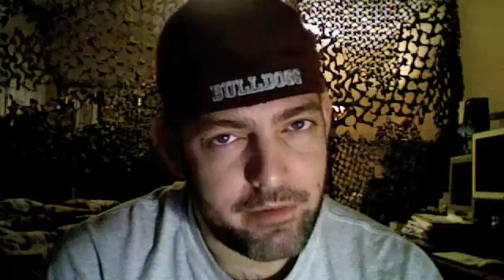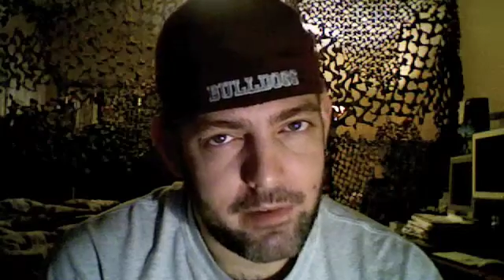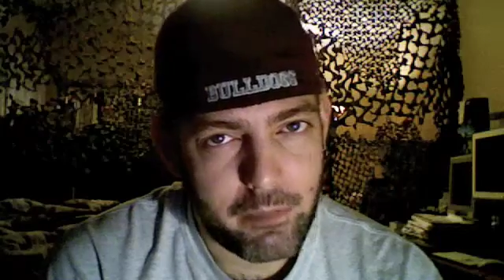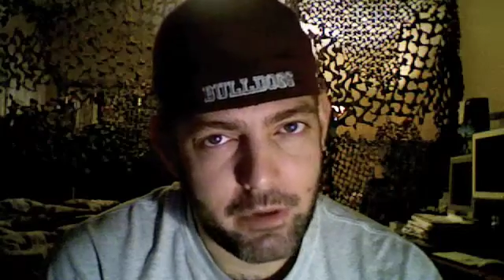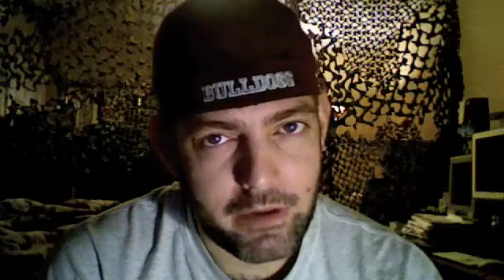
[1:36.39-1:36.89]

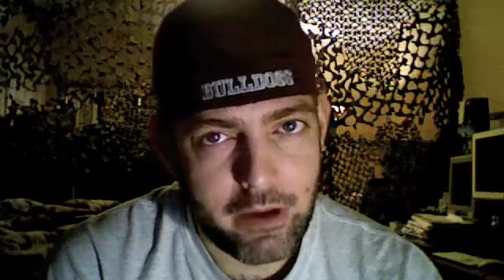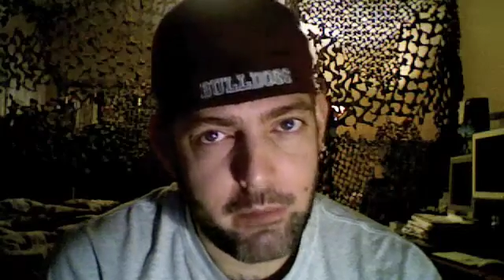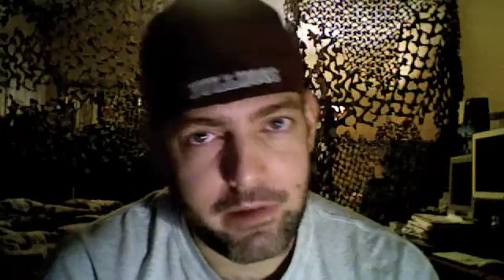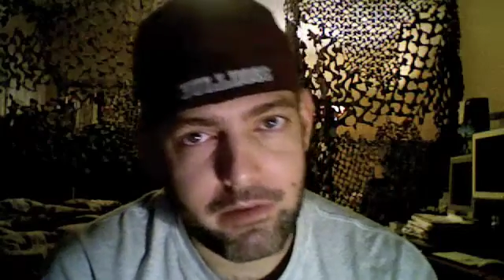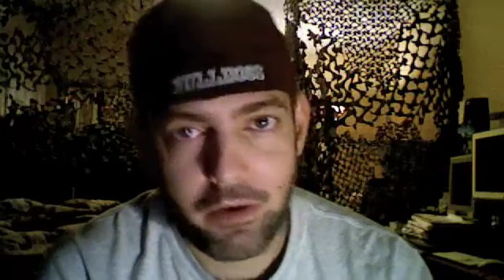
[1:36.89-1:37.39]
that would allow
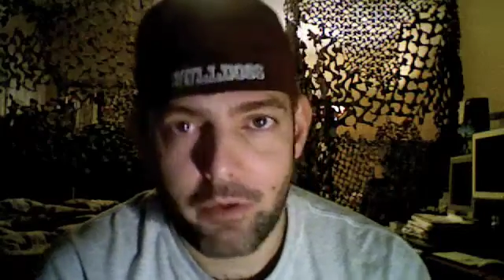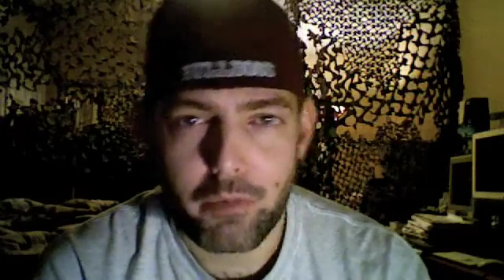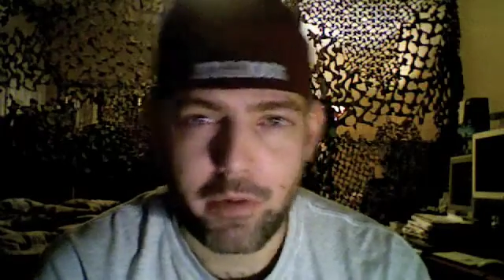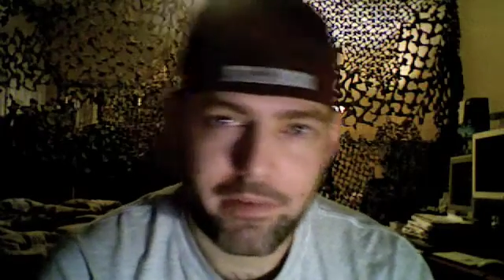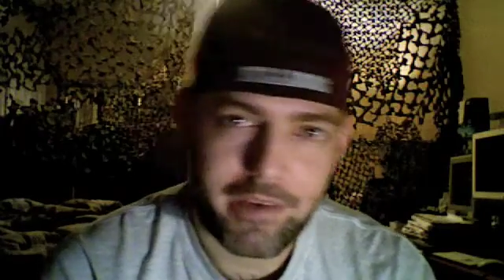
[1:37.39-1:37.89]
me to go to
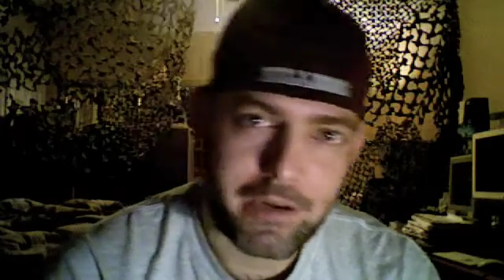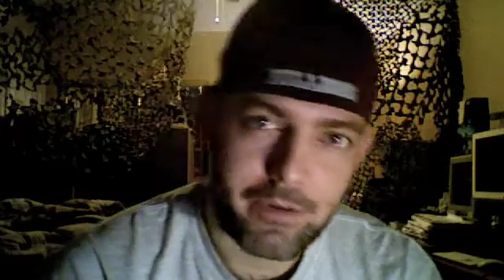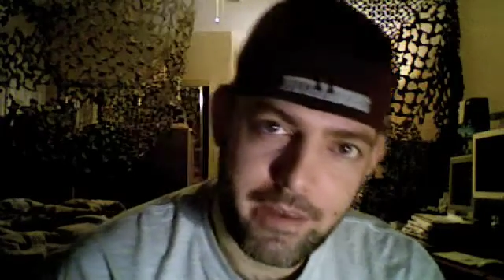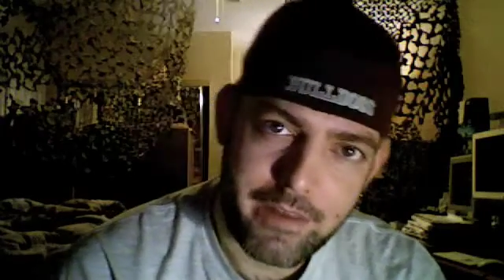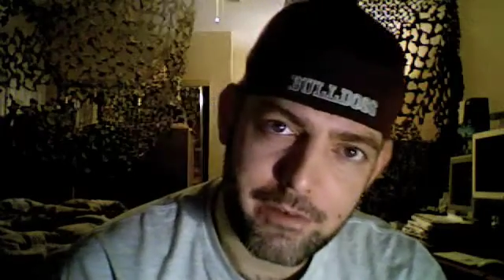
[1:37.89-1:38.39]
one side or
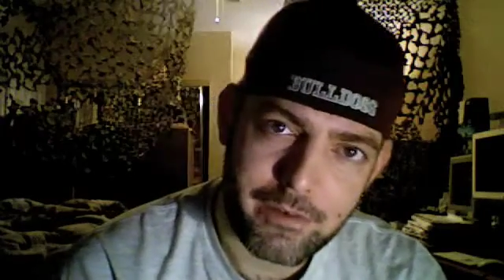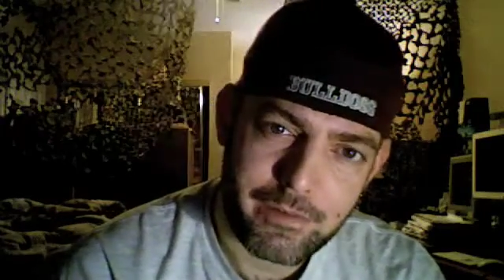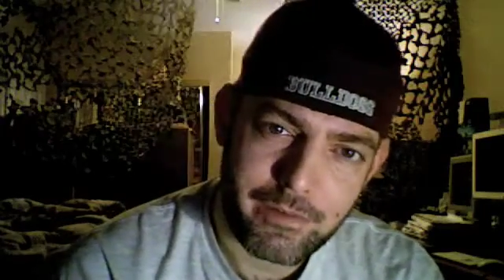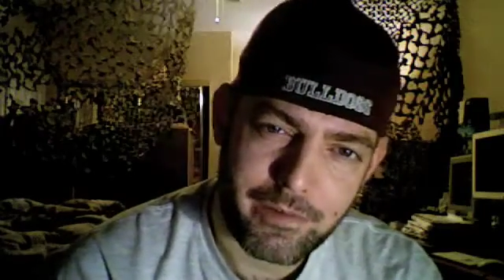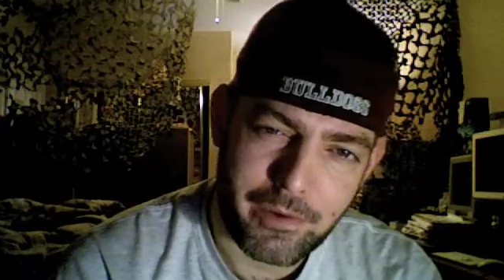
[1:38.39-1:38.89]
the other.
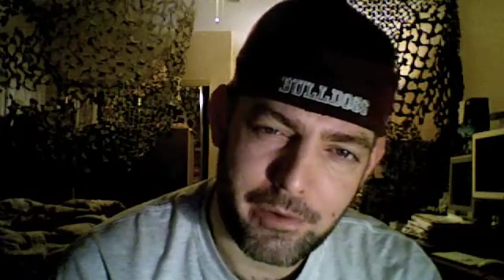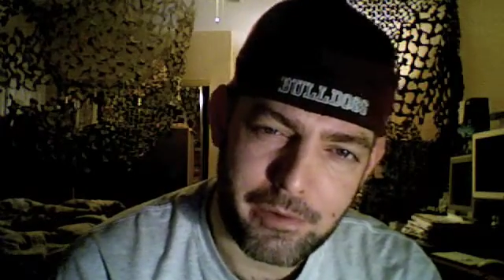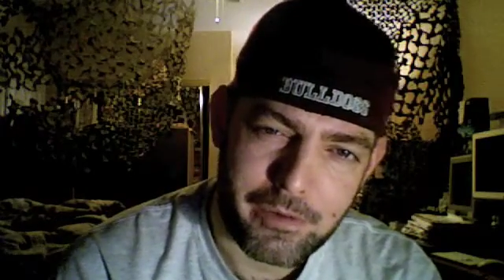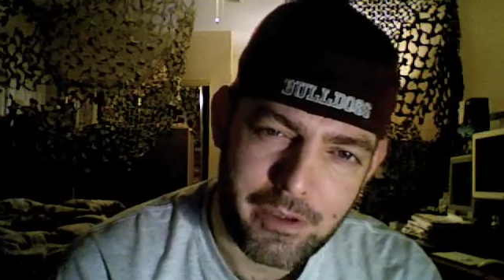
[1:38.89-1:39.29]
So